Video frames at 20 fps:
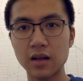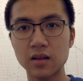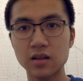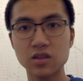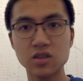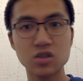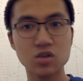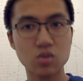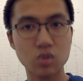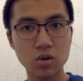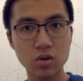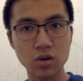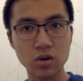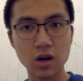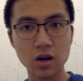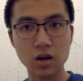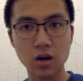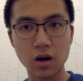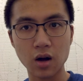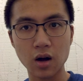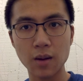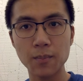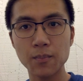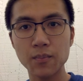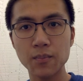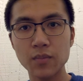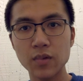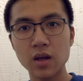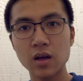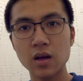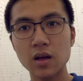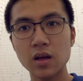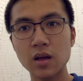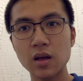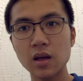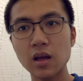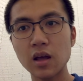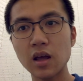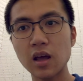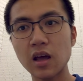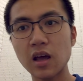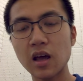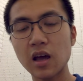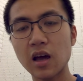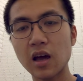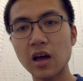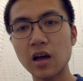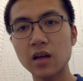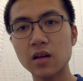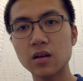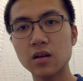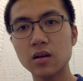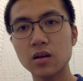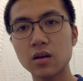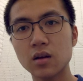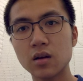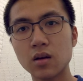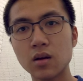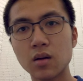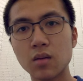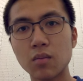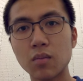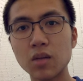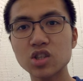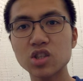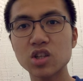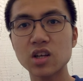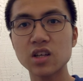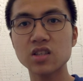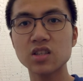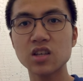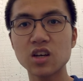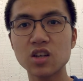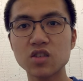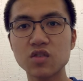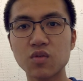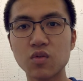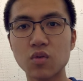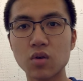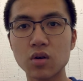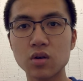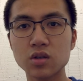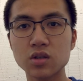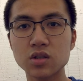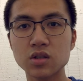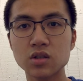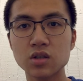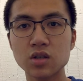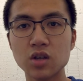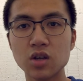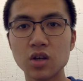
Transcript: This is Kroger.com, and much like Salesforce,